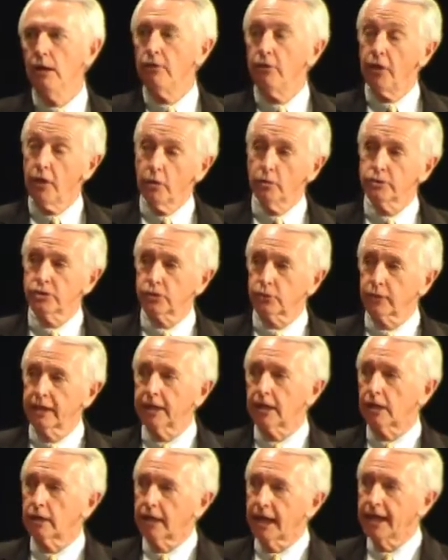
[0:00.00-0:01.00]
Those
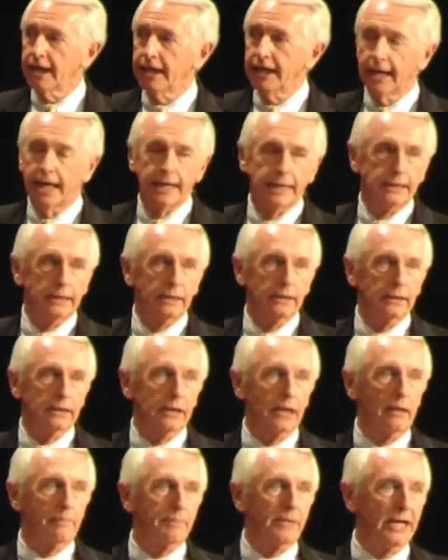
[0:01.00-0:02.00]
388
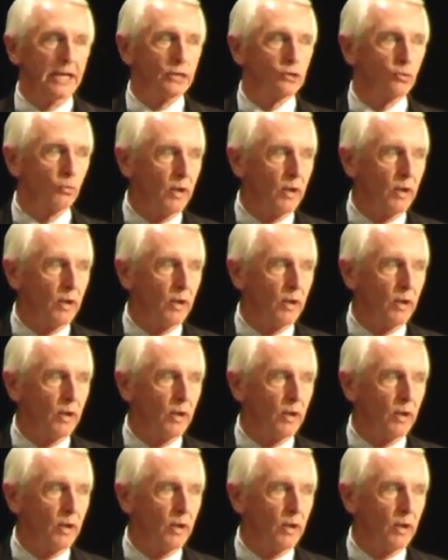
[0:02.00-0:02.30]
companies